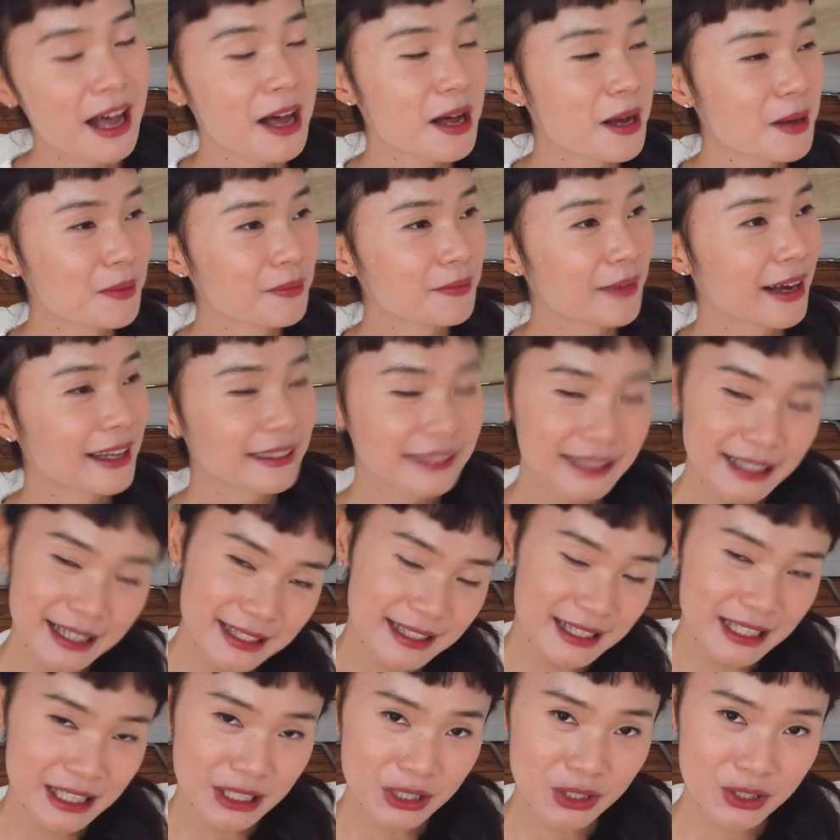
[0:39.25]
I think
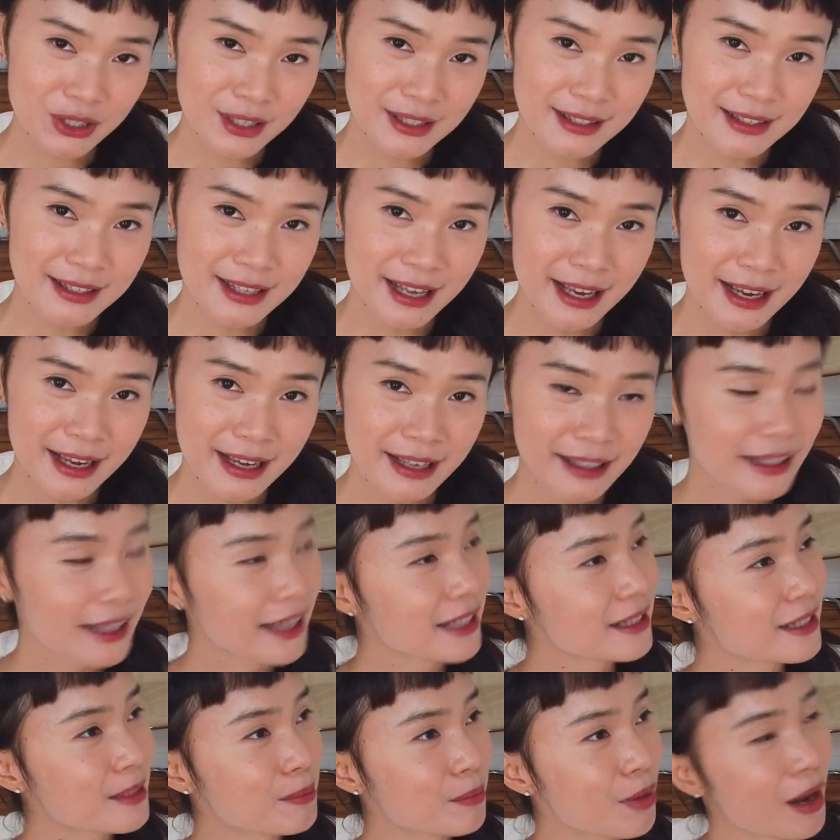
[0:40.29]
it's interesting.
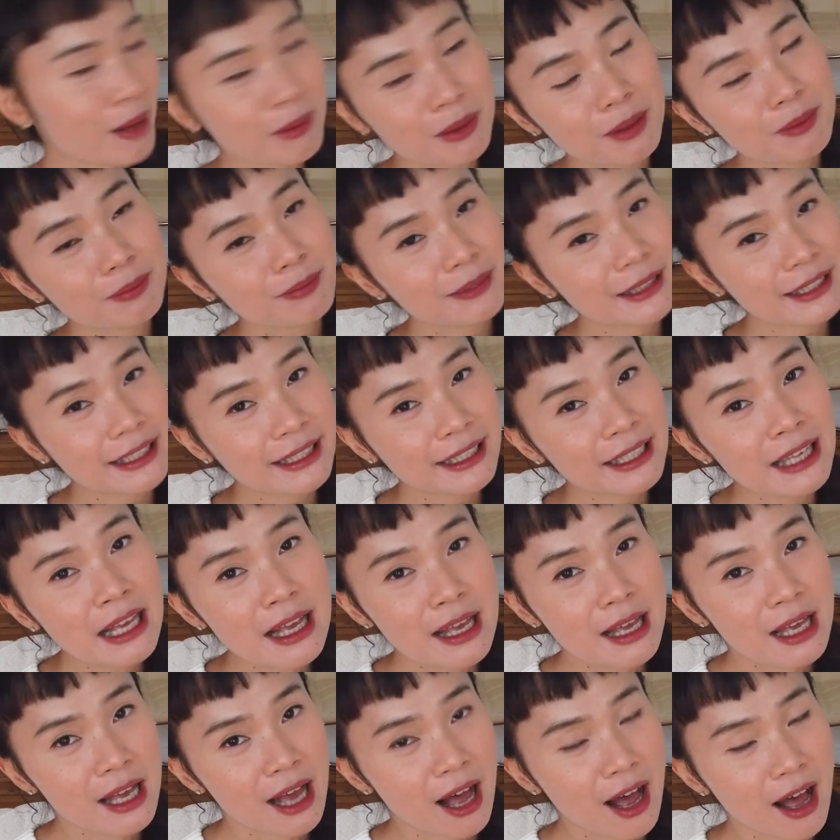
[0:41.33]
It's probably
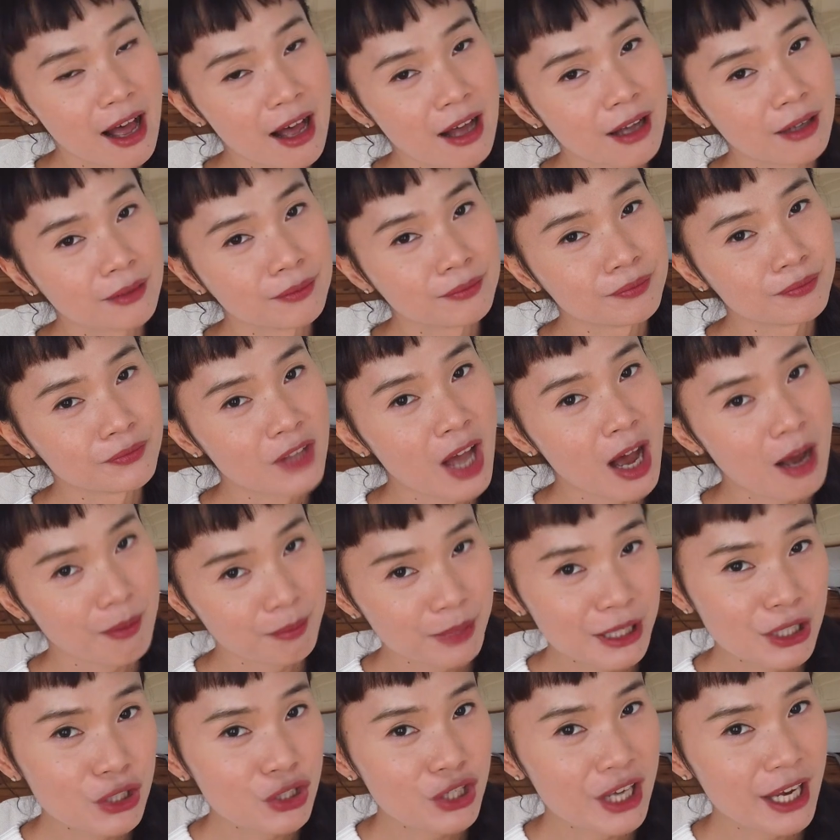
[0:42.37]

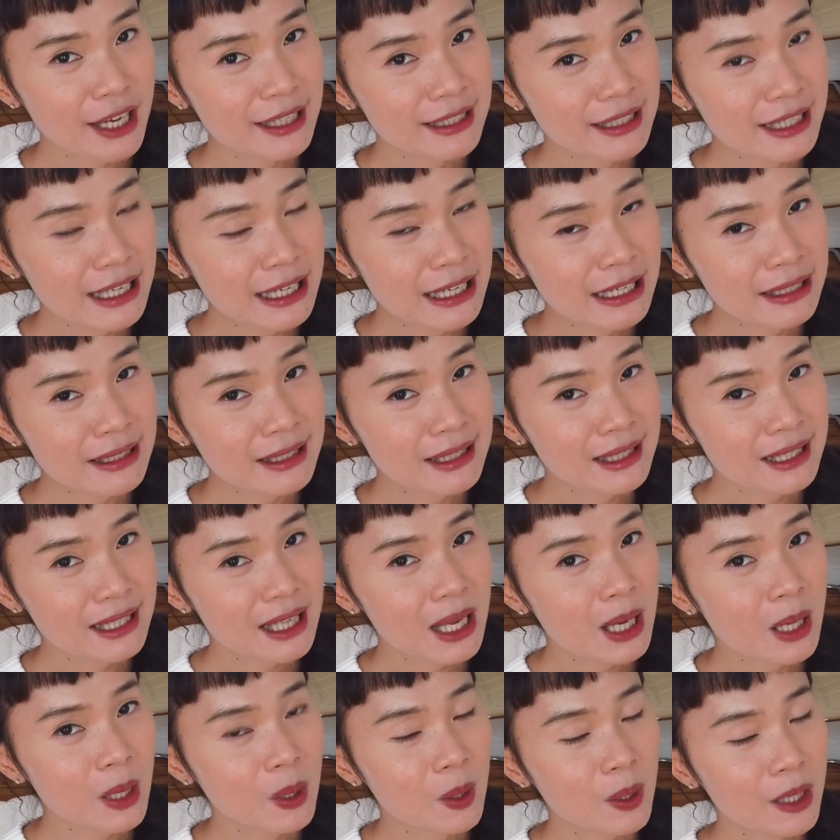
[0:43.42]
not PG-18,
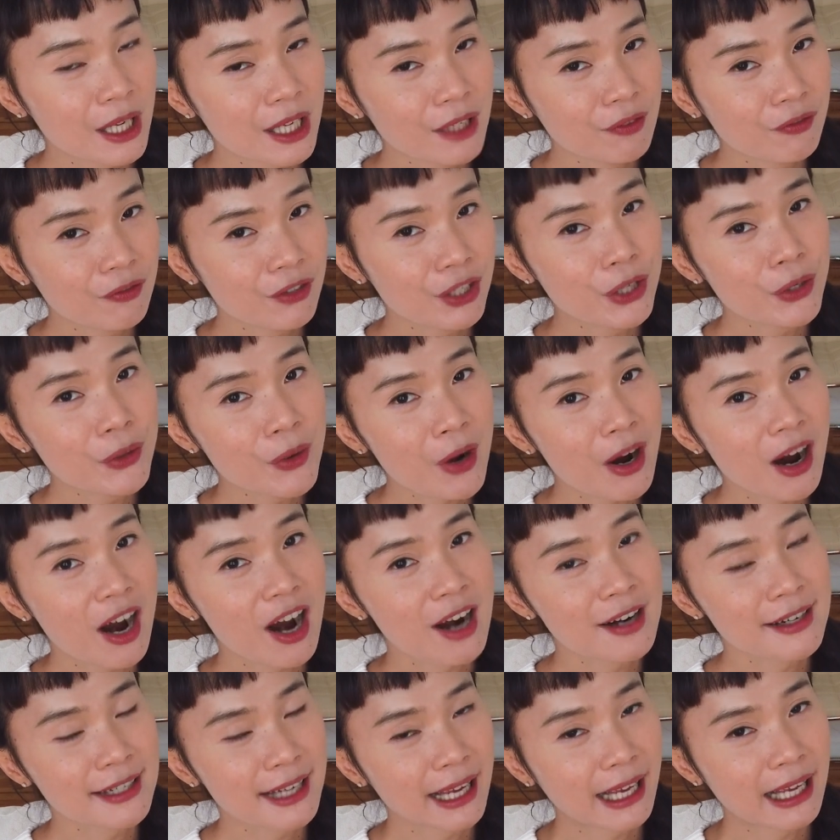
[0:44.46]
so if you are
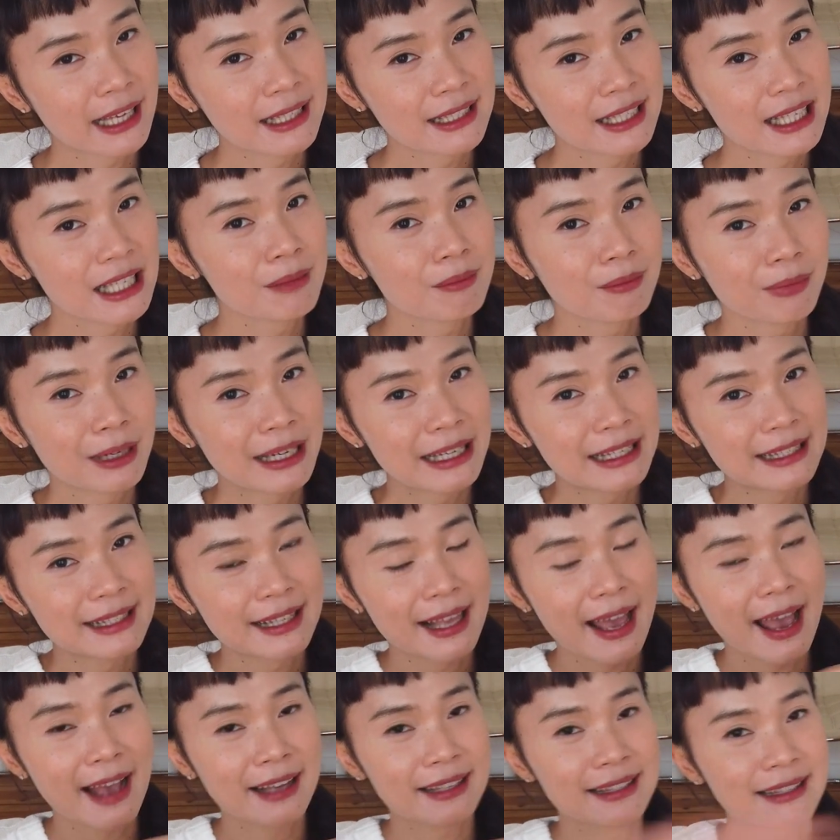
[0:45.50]
under 18,
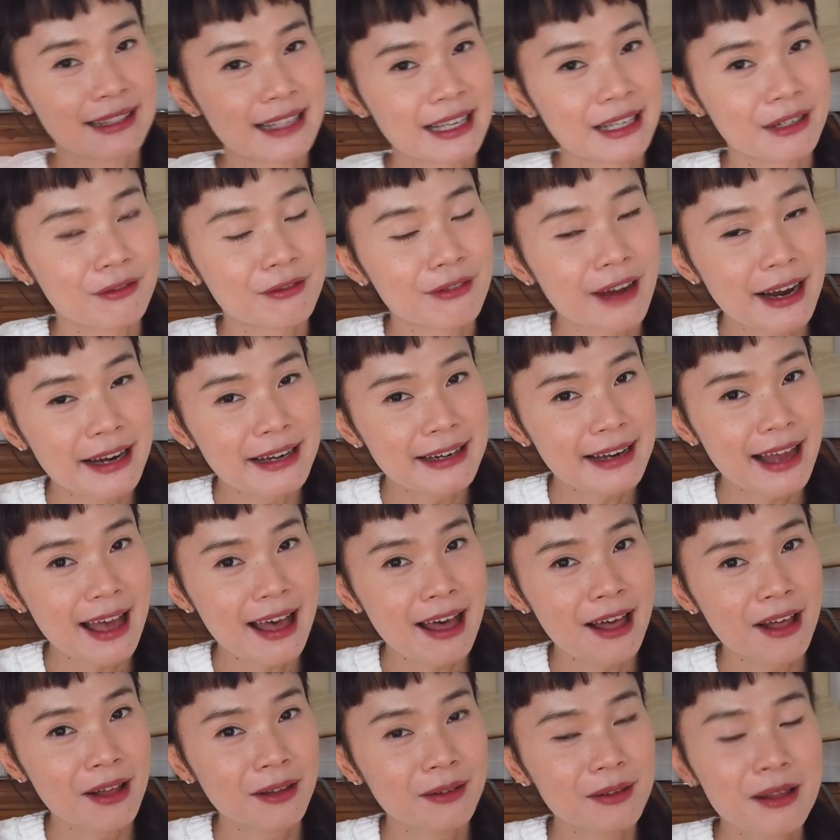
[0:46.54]
please exit right
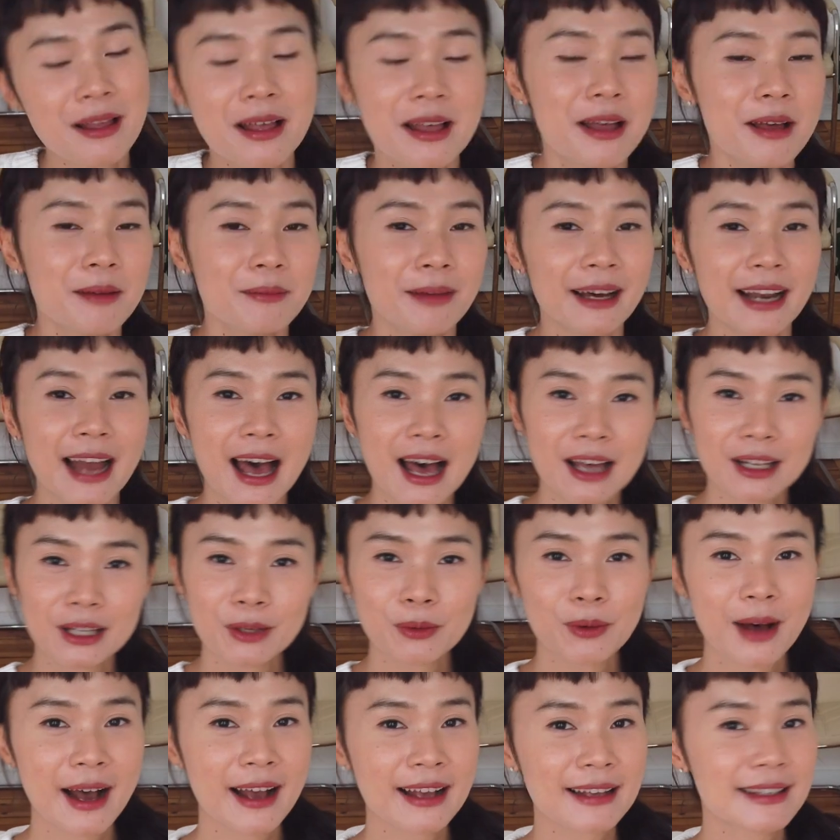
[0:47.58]
now, but
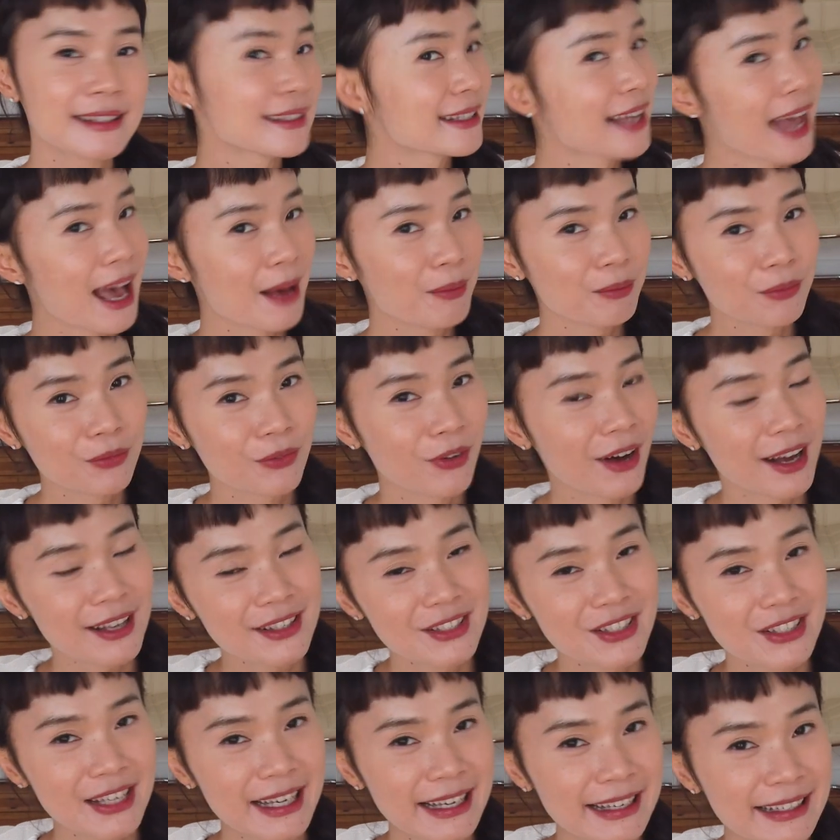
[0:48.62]
otherwise keep
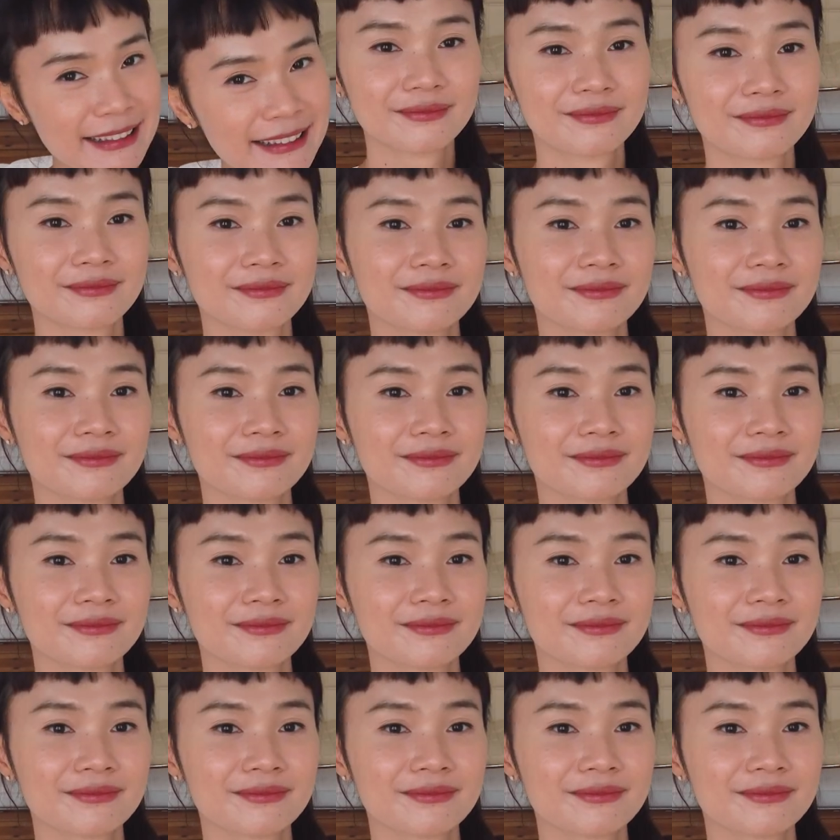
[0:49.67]
watching.